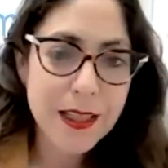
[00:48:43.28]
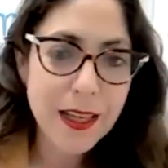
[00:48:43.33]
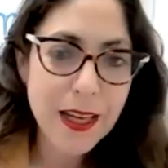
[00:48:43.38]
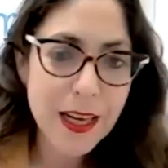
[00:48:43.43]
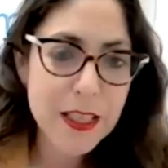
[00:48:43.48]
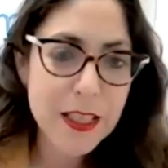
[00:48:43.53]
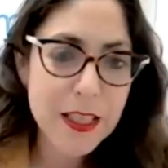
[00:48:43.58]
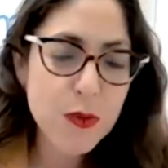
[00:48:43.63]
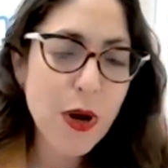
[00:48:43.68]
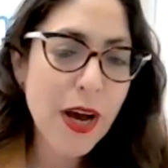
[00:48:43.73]
And
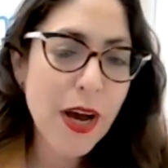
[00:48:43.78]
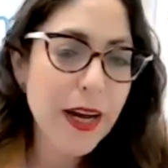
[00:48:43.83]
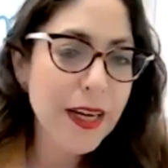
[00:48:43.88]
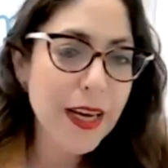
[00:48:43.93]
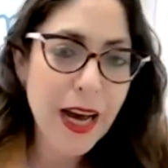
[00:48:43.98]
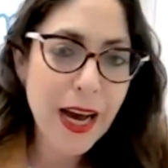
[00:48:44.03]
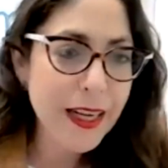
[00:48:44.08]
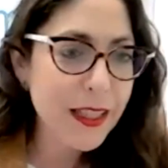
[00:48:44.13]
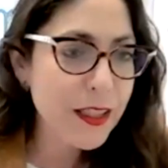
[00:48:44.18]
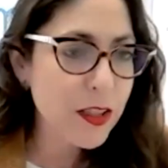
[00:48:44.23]
that's
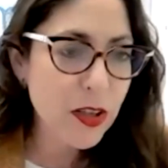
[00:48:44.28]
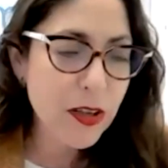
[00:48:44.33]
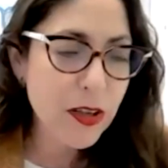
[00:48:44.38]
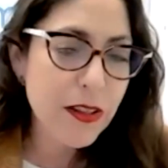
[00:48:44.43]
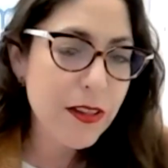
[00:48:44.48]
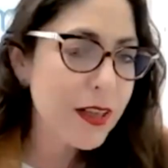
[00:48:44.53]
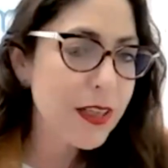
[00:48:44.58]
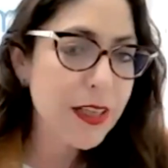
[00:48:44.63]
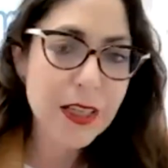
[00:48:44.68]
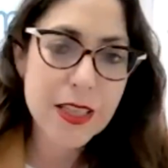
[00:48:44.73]
why I
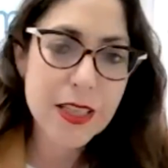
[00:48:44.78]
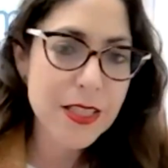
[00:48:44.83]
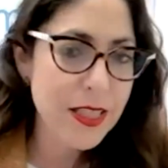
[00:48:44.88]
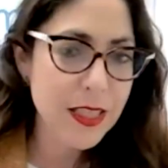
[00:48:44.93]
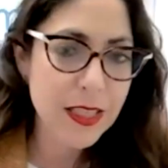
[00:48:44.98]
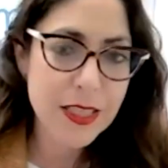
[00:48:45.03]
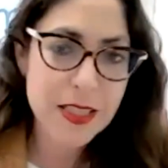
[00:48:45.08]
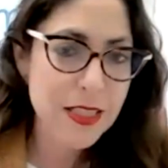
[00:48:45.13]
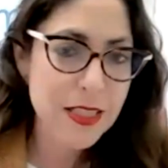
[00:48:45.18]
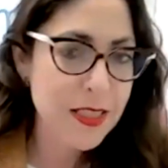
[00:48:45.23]
don't think
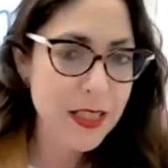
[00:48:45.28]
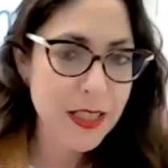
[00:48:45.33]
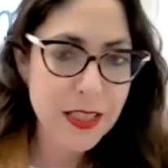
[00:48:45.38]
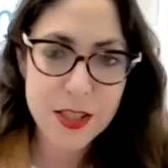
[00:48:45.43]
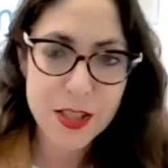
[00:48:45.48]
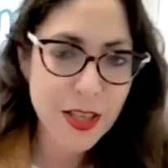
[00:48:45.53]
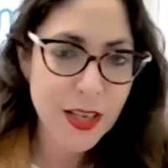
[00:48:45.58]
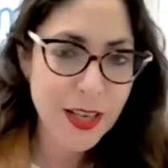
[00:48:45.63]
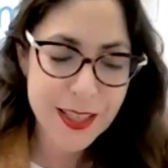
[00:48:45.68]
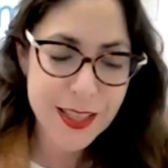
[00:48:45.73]
it's
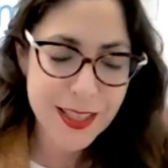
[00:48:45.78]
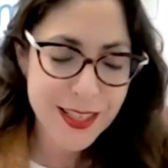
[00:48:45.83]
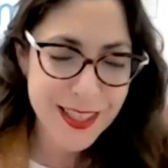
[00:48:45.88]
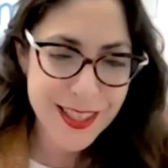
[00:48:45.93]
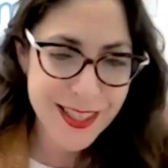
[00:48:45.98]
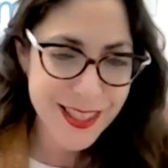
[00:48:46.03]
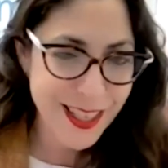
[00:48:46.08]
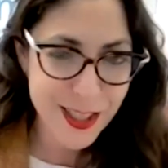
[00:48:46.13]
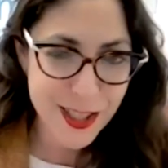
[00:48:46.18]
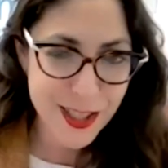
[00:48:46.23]

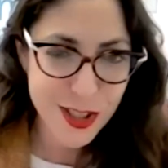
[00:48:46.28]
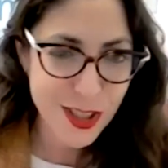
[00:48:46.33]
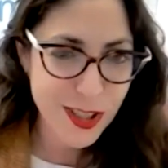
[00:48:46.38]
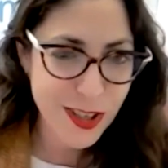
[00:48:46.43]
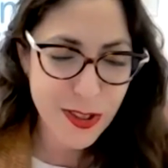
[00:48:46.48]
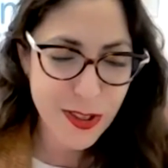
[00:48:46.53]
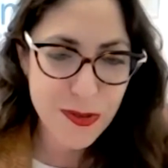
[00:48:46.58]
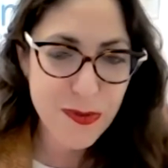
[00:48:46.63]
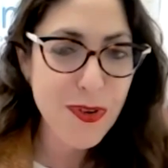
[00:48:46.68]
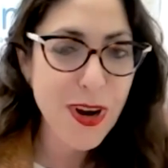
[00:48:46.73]

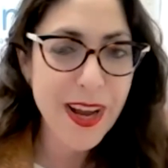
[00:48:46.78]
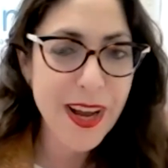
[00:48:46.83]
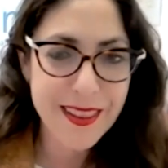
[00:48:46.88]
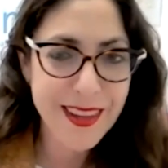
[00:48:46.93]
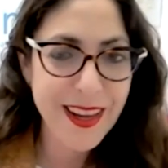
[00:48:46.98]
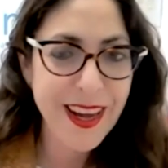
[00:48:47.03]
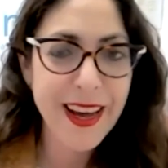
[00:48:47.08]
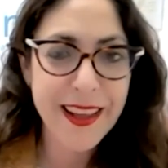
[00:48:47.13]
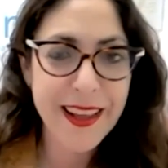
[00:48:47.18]
existential threat.